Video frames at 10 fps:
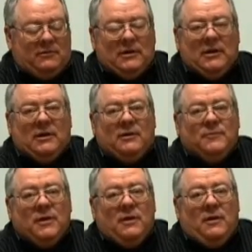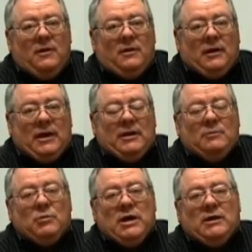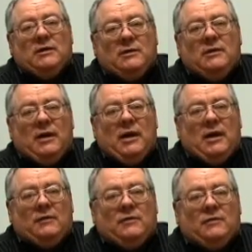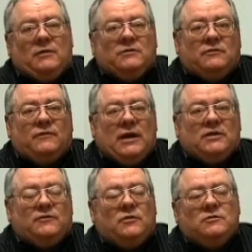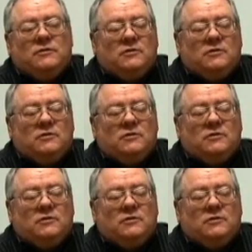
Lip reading: the Canadian bacon, and then there's the flash frozen.